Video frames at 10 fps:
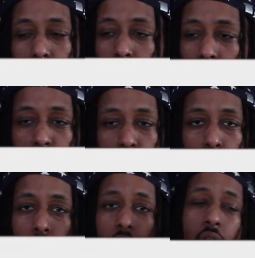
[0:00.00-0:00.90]
way you want to
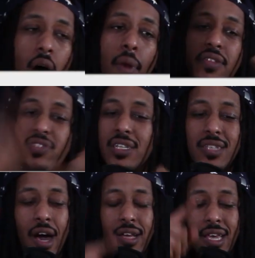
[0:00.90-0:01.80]
support. I'm on
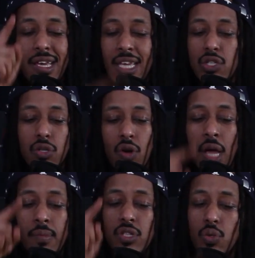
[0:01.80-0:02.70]
TikTok,
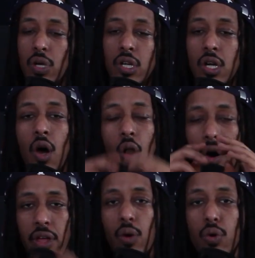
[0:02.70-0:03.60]
Instagram, Twitter,
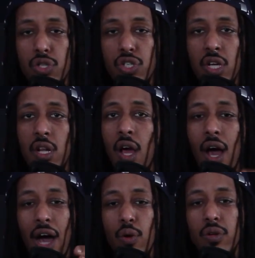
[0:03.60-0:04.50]
all that.
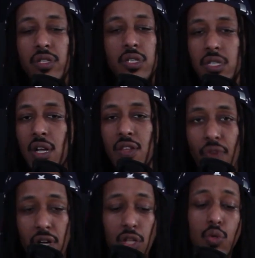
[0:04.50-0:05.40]
I don't necessarily
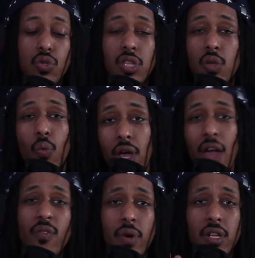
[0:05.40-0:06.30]
use it the way
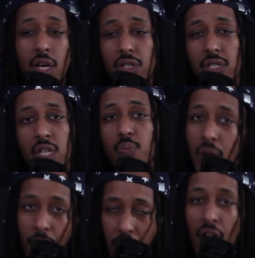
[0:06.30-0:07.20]
everybody else does, but
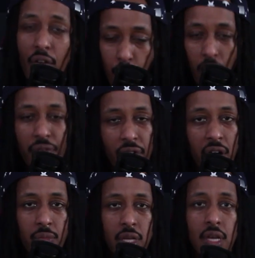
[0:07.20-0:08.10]
I'm there if you want to
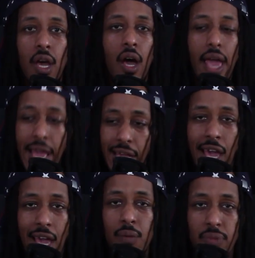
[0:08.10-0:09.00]
find me.
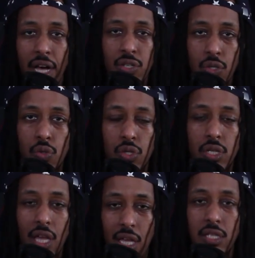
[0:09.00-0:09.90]
AKA Black Zeus
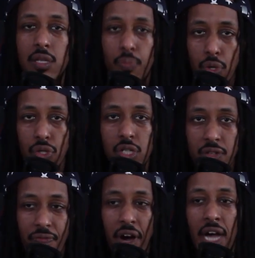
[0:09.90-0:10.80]
is the person to
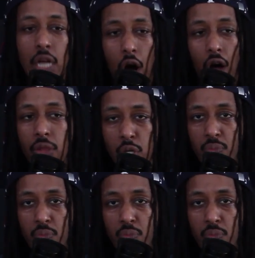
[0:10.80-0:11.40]
find on those